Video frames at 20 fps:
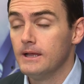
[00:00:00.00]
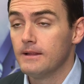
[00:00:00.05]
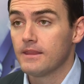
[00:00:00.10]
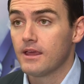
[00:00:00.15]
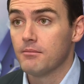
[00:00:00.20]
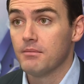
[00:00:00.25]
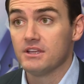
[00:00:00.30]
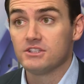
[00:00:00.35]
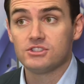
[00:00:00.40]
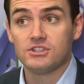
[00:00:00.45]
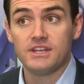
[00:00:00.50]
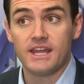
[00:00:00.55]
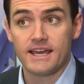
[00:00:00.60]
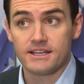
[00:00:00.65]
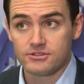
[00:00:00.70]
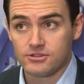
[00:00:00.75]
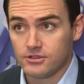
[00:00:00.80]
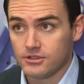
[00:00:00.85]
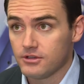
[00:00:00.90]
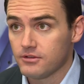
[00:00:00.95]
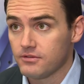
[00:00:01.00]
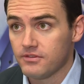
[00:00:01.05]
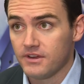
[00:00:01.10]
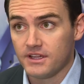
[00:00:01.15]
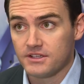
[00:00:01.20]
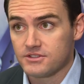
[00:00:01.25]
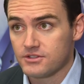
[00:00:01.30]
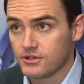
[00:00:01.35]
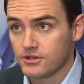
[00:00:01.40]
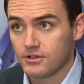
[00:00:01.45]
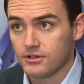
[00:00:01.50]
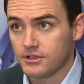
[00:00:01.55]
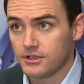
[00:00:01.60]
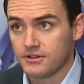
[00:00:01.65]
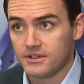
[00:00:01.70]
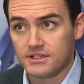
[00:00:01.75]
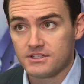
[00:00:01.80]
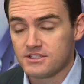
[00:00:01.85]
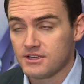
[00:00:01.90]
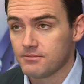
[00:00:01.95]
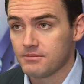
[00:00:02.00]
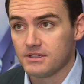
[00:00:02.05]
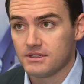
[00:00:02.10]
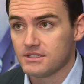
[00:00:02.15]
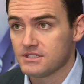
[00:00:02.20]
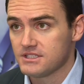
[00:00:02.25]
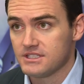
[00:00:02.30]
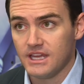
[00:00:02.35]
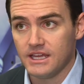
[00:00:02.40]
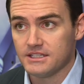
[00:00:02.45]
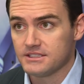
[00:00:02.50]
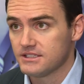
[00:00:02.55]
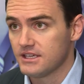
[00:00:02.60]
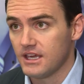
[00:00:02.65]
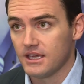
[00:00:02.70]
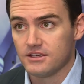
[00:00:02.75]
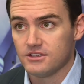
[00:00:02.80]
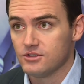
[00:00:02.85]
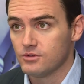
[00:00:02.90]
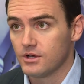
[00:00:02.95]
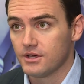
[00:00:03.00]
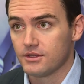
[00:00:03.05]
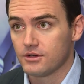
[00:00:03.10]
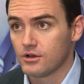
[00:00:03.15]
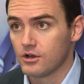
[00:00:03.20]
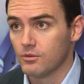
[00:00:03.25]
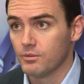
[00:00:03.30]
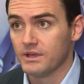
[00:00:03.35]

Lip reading: I mentioned national defense earlier. That's something the states can't do on their own.